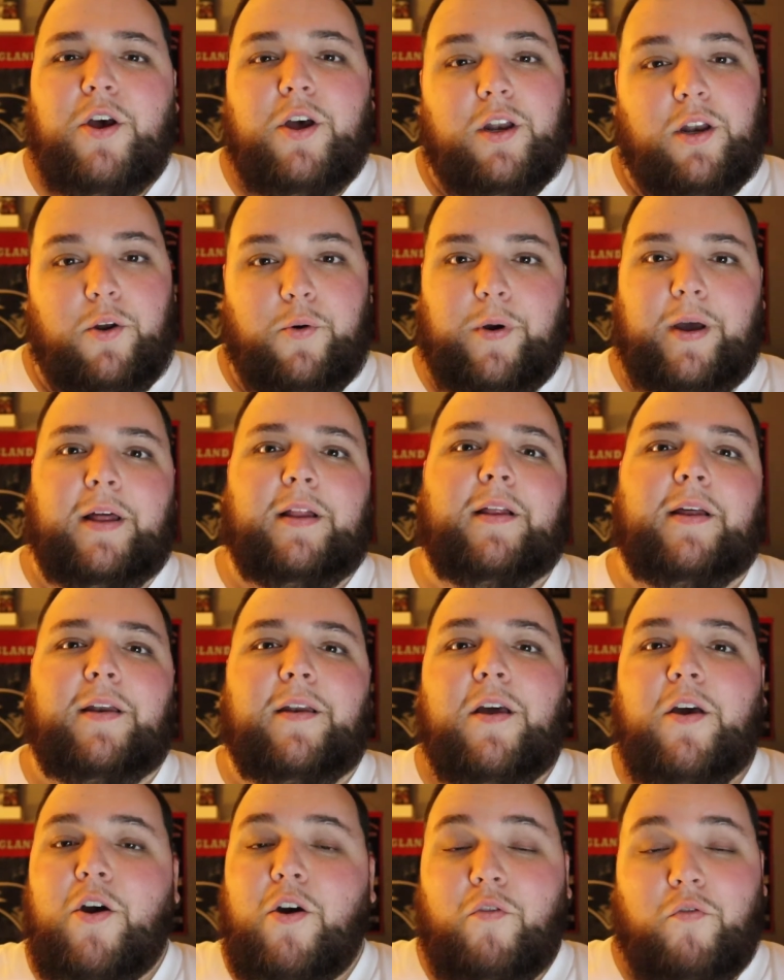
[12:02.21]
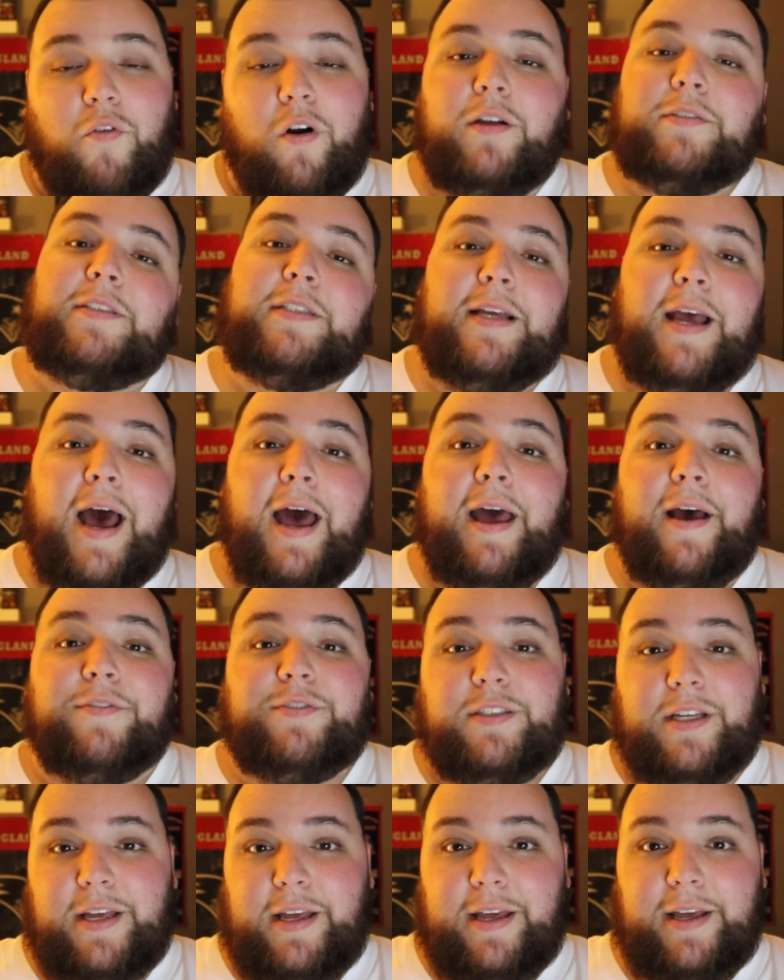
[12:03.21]
New England runs the
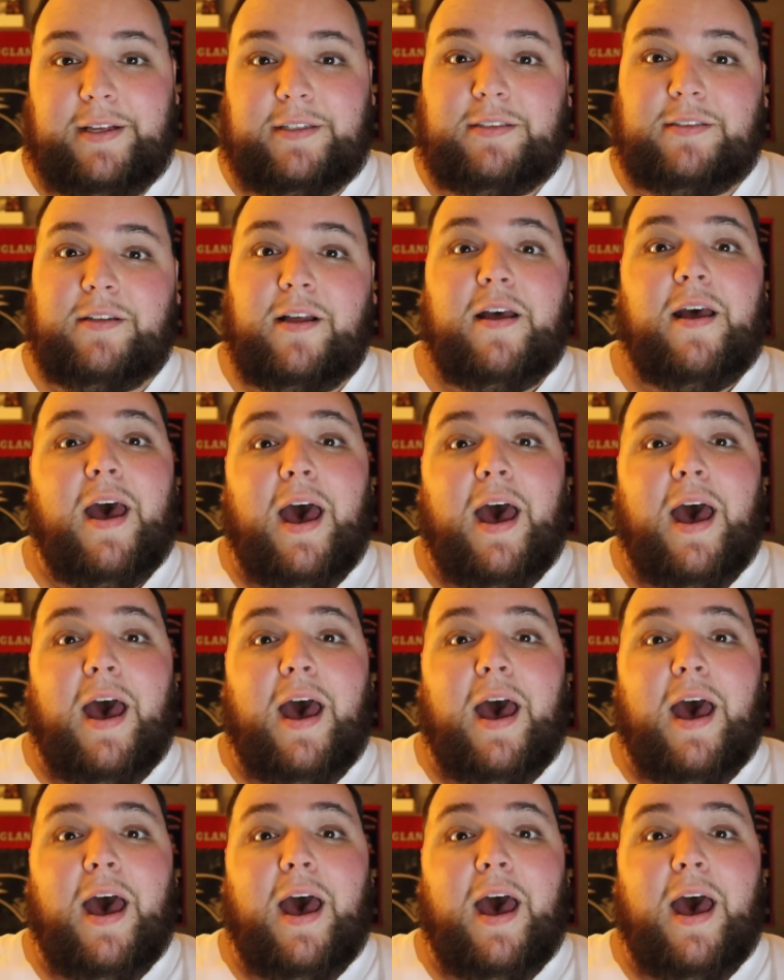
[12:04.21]
AFC East,